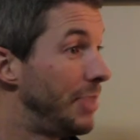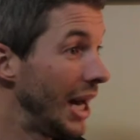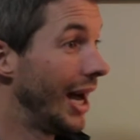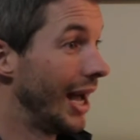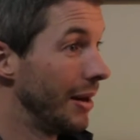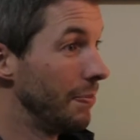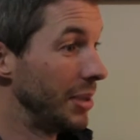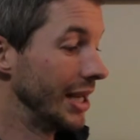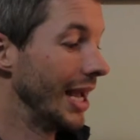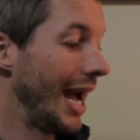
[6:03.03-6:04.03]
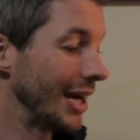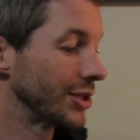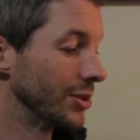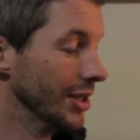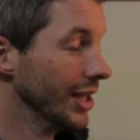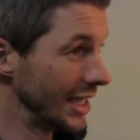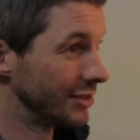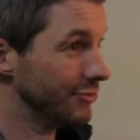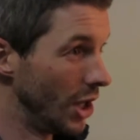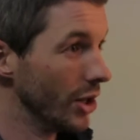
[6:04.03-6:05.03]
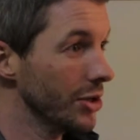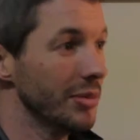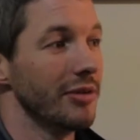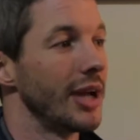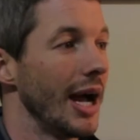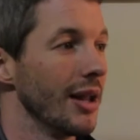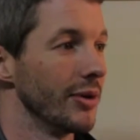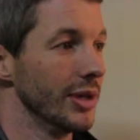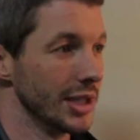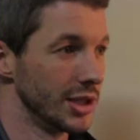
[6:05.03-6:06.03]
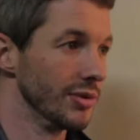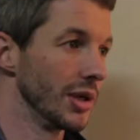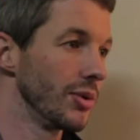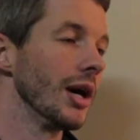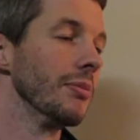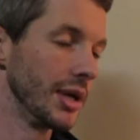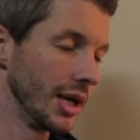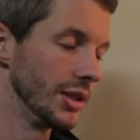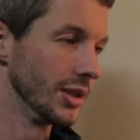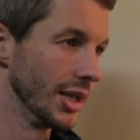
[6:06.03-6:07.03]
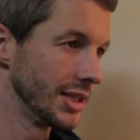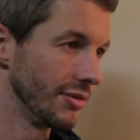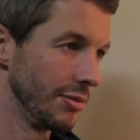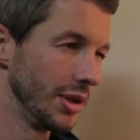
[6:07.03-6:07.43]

but be actual less volume of calories that you require because you're less of a